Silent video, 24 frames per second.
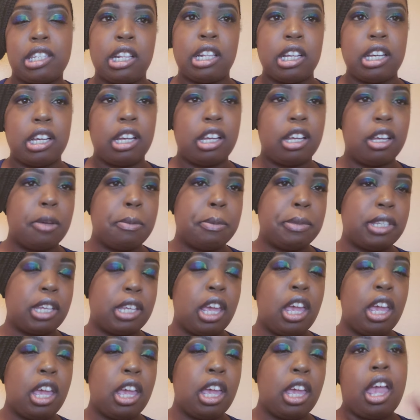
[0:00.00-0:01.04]
clubs
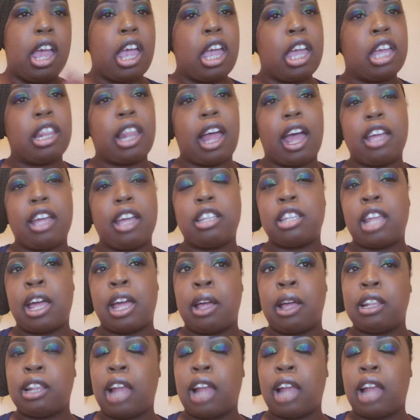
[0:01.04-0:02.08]
and I
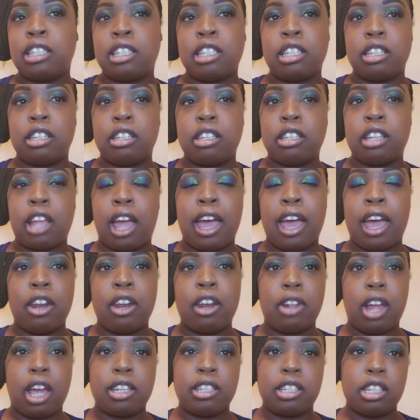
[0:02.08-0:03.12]
don't like
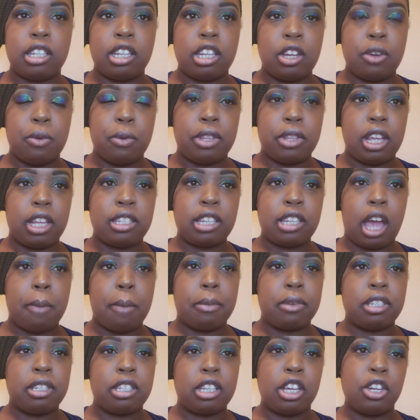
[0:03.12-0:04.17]
to deal with that type
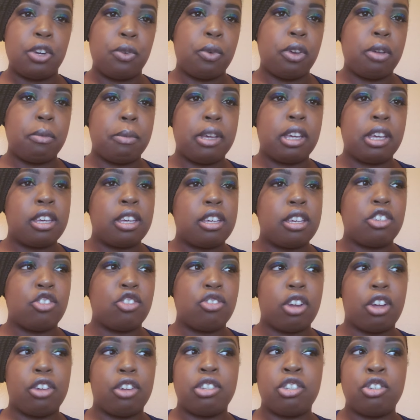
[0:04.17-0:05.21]
of scenery because,
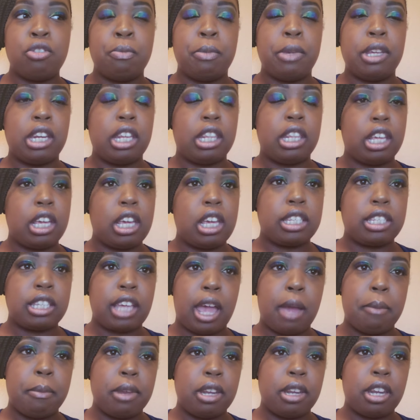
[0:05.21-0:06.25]
you know, too many things
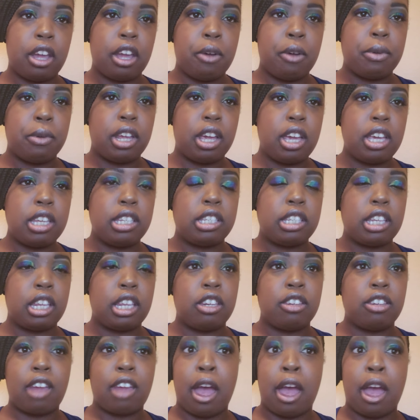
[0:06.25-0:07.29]
happen nowadays
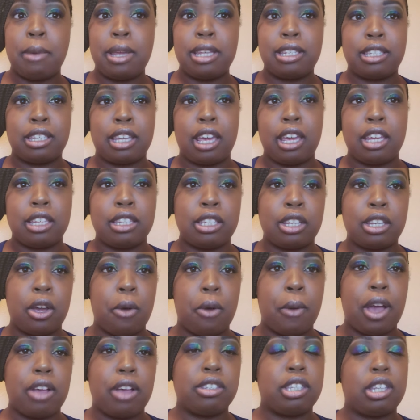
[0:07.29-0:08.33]
and I be scared to
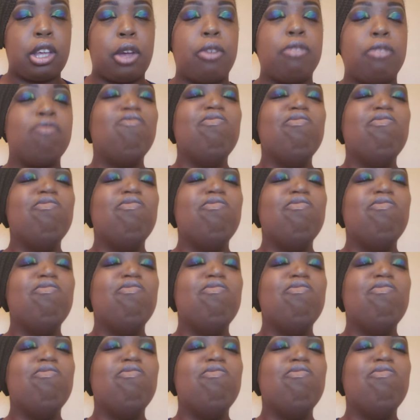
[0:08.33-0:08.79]
go out. So,